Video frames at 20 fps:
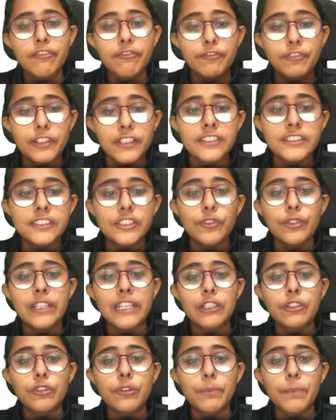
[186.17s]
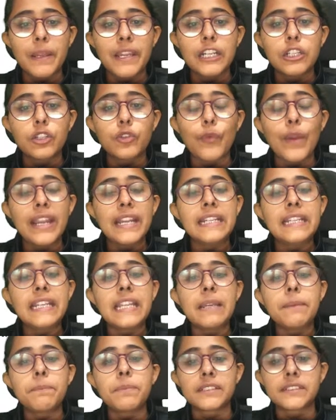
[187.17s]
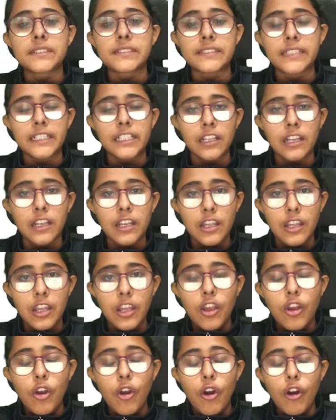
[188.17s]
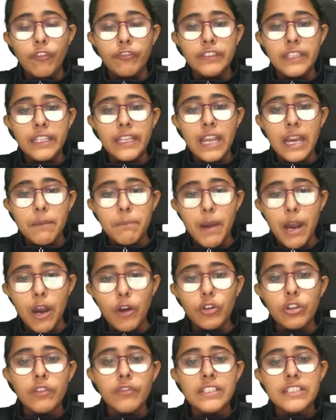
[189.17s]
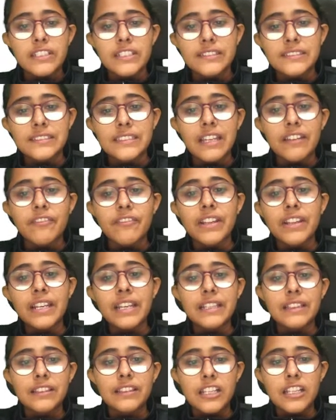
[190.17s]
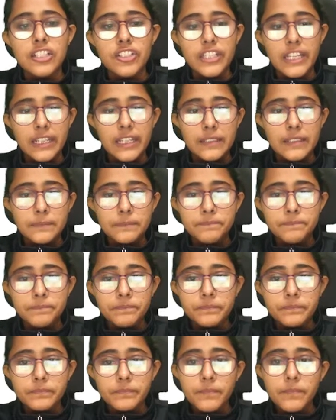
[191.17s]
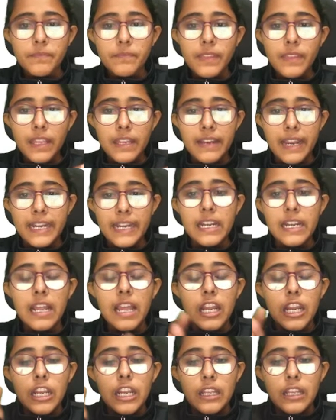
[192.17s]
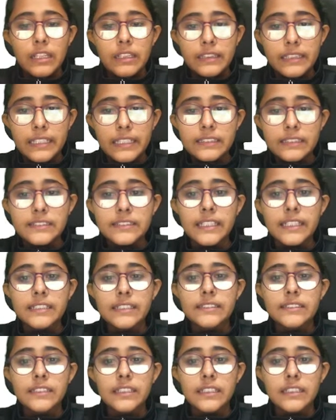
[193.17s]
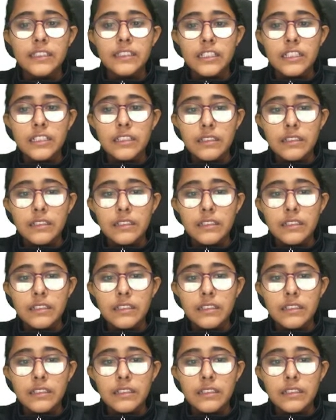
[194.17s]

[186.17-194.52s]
first you need to pay a 20% of the amount which is given in the check, right? This is the